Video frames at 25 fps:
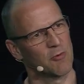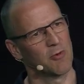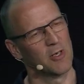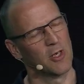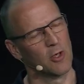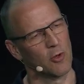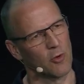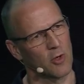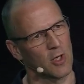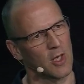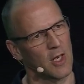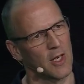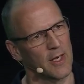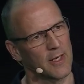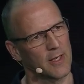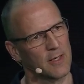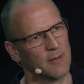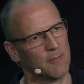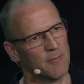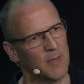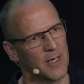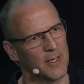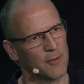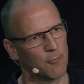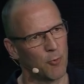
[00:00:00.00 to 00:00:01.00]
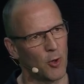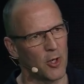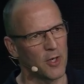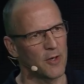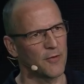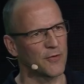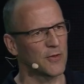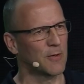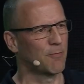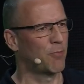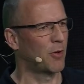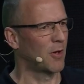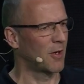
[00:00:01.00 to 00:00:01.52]
will look like. And one of
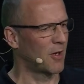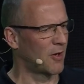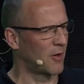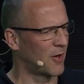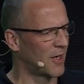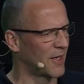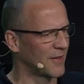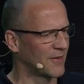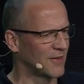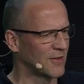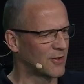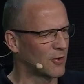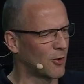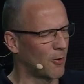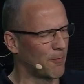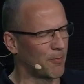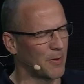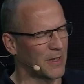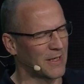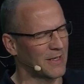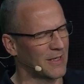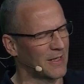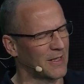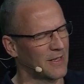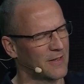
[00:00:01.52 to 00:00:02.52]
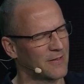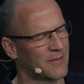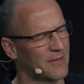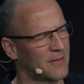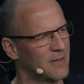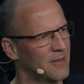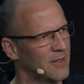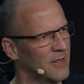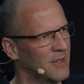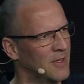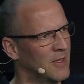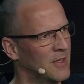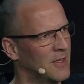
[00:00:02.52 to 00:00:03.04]
the polarizing topics is,
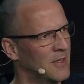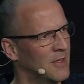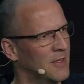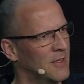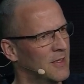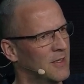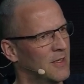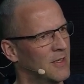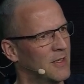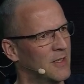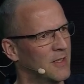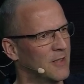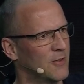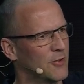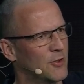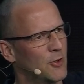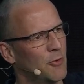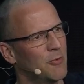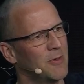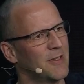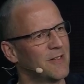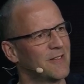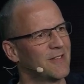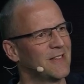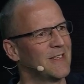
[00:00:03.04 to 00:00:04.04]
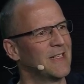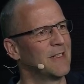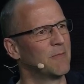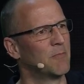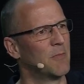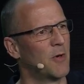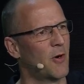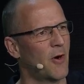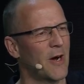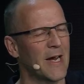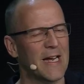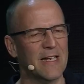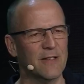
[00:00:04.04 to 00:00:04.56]
do we see
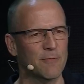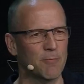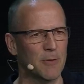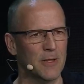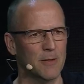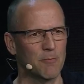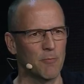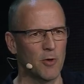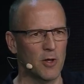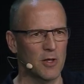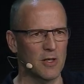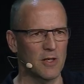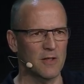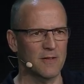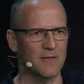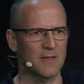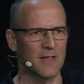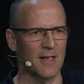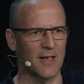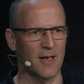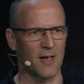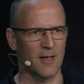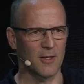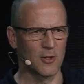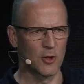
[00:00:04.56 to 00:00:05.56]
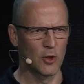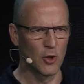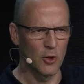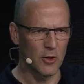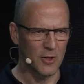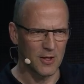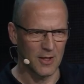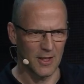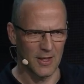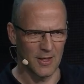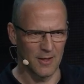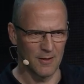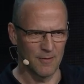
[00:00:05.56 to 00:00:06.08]
more expert models that are
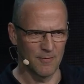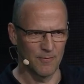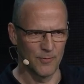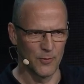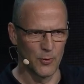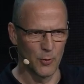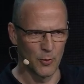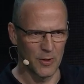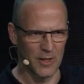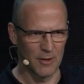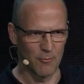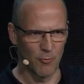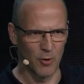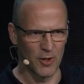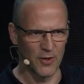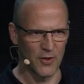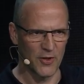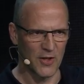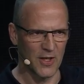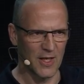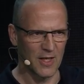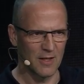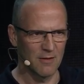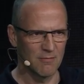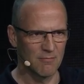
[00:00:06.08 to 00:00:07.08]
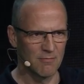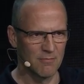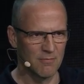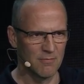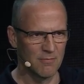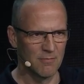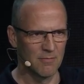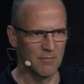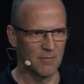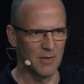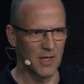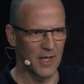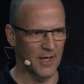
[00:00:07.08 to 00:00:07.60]
good in doing one thing?
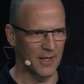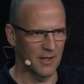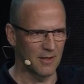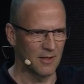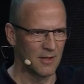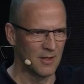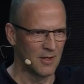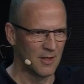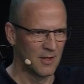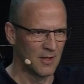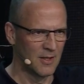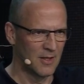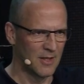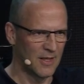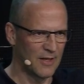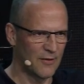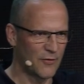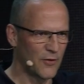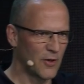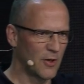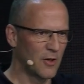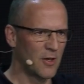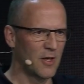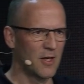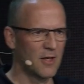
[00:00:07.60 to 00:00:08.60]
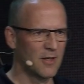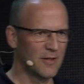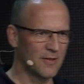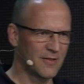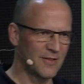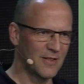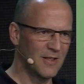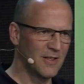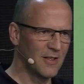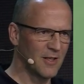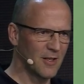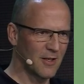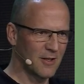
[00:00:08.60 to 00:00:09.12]
Like, if you're a
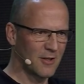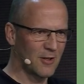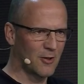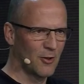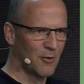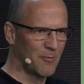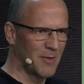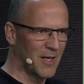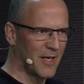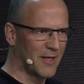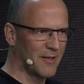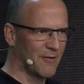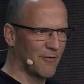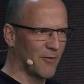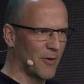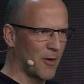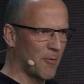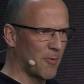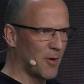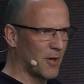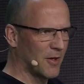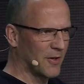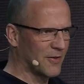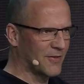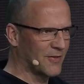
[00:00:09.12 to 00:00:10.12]
senior QML developer, a